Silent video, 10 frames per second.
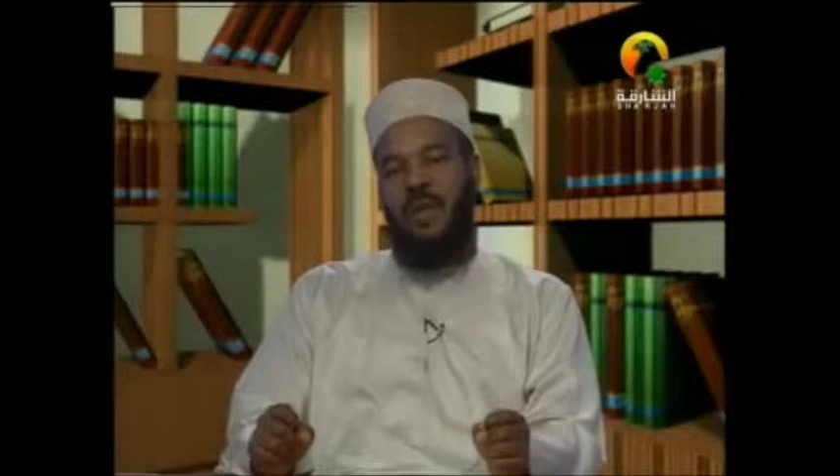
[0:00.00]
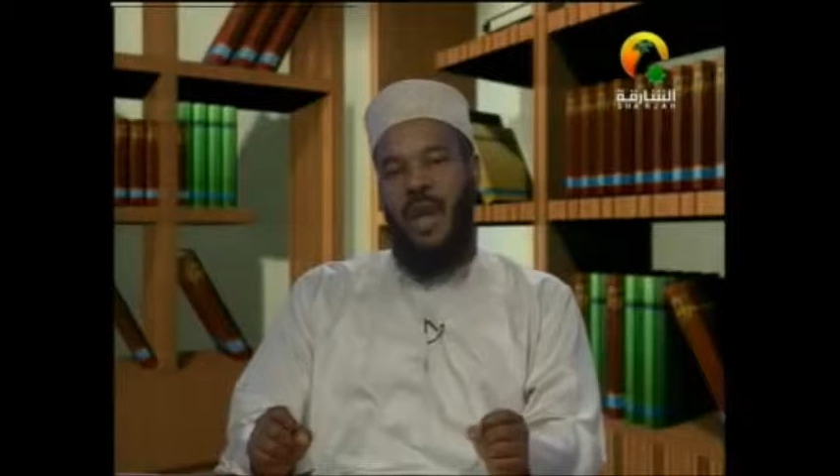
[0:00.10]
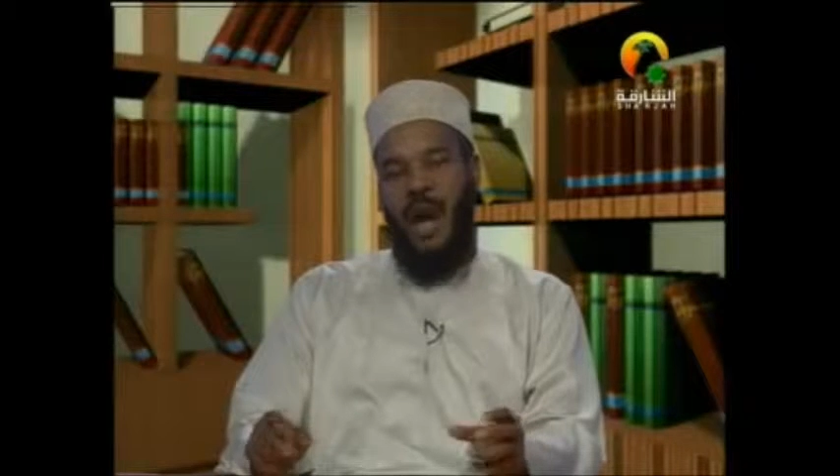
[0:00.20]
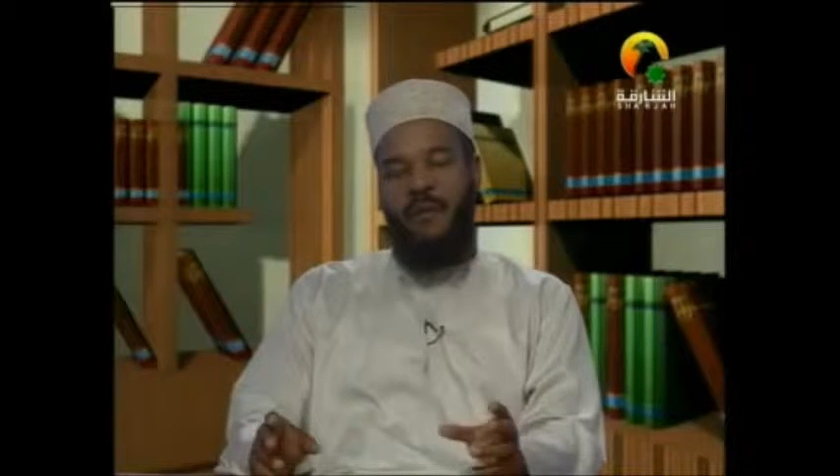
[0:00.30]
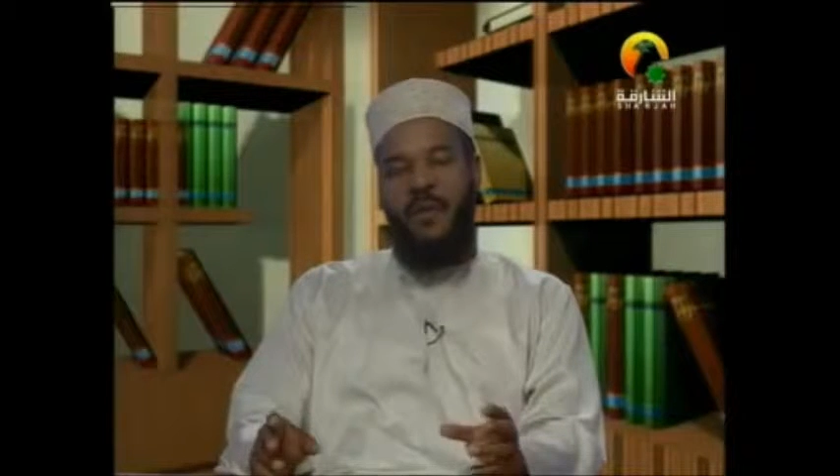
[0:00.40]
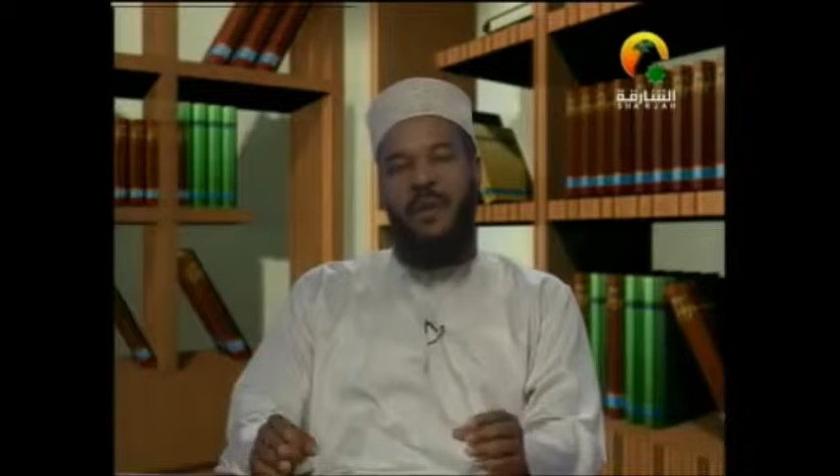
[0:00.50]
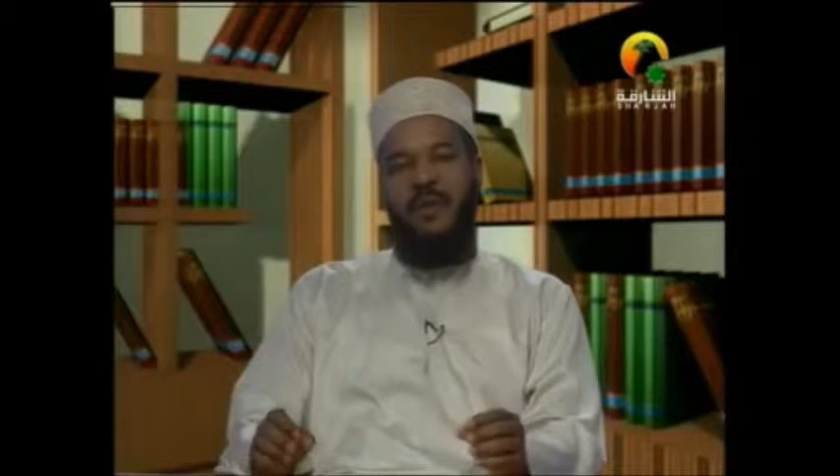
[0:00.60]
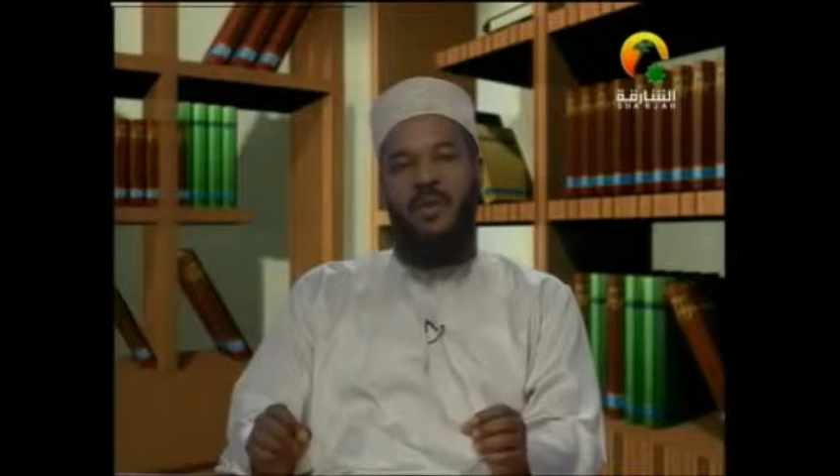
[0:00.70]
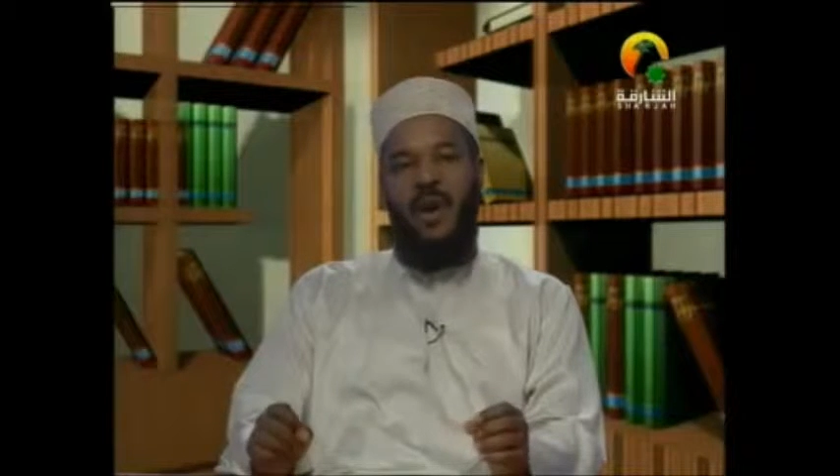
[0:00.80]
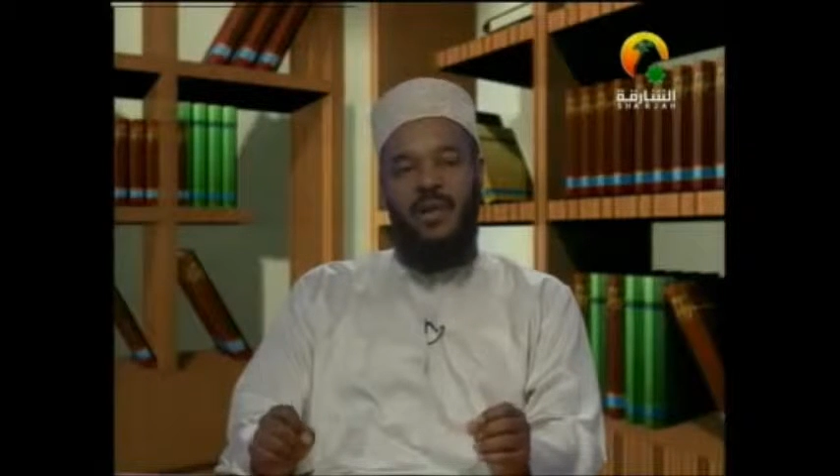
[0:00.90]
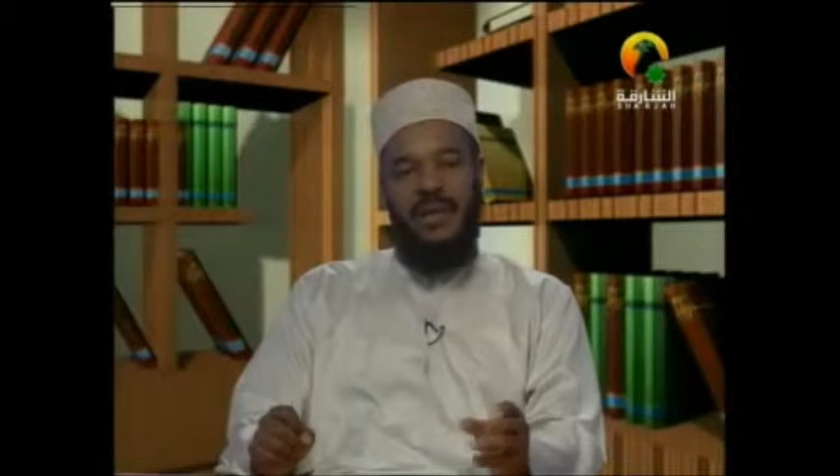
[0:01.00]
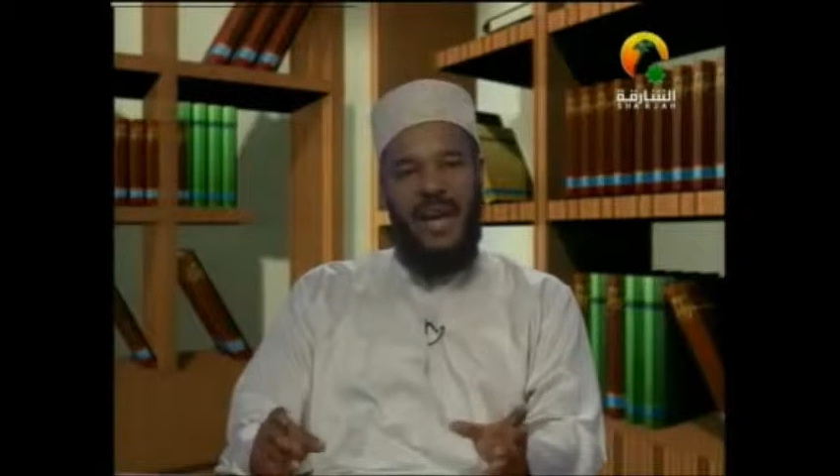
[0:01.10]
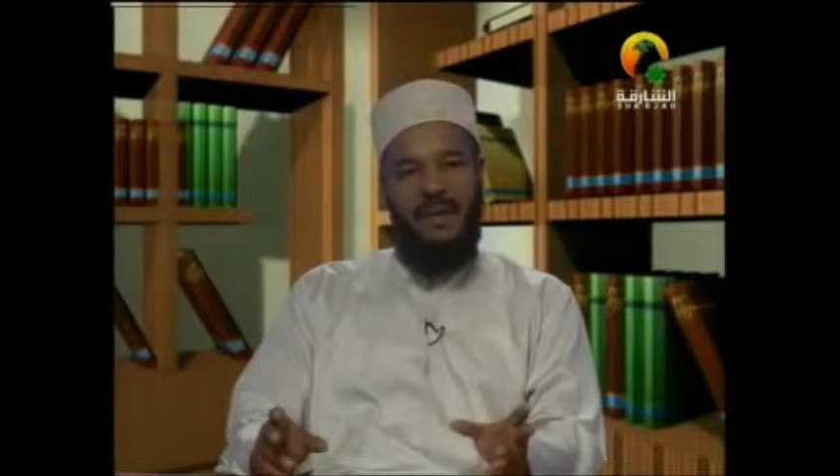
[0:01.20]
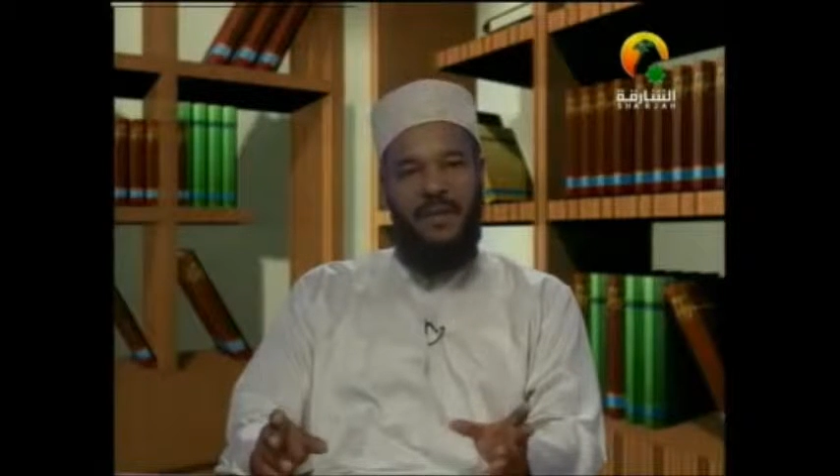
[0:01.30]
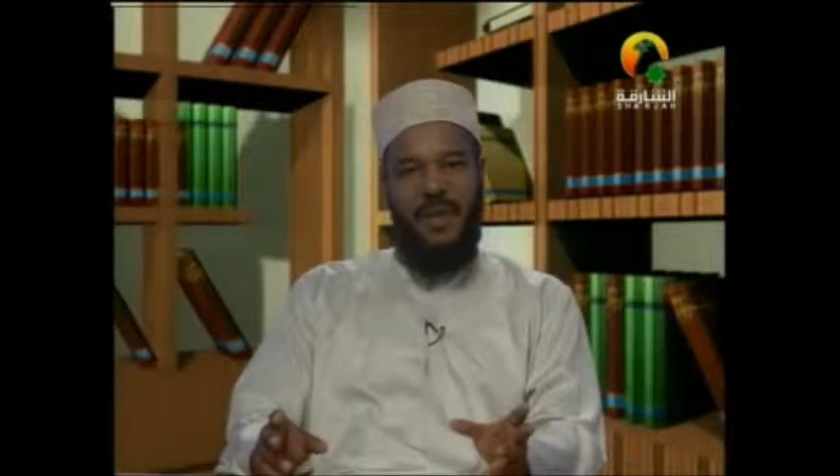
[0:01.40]
novels, and all those
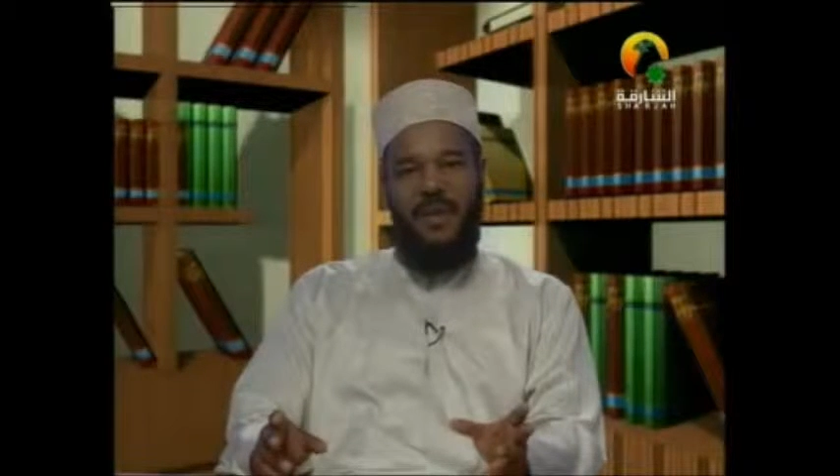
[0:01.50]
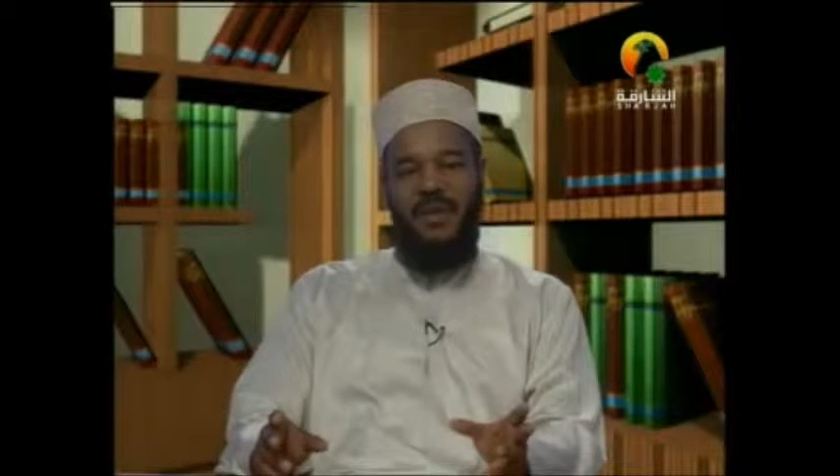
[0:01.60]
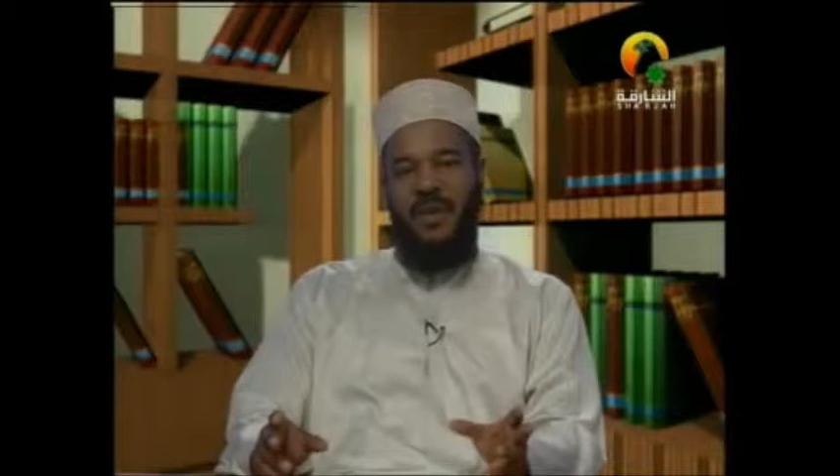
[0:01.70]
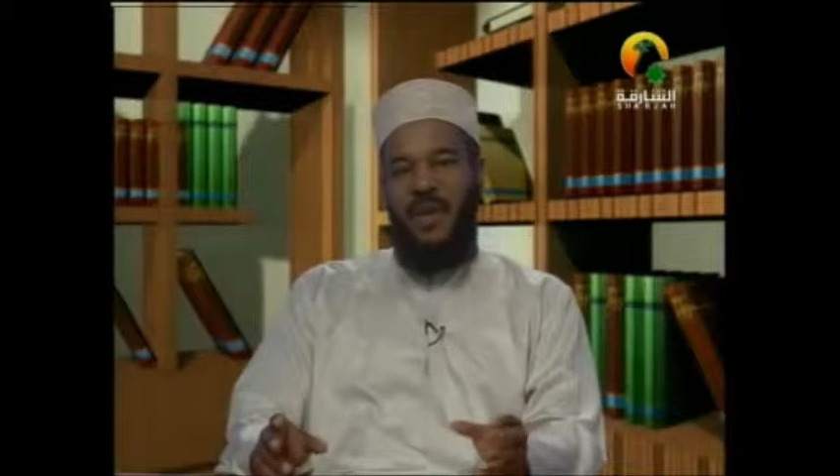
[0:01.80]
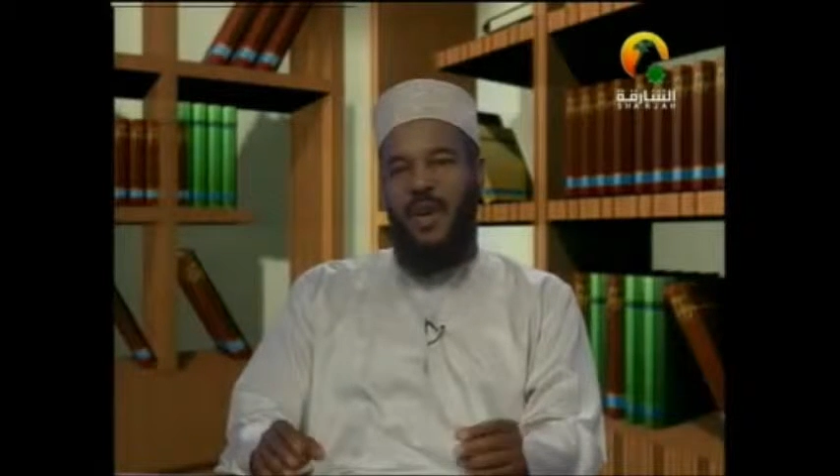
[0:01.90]
kind of things,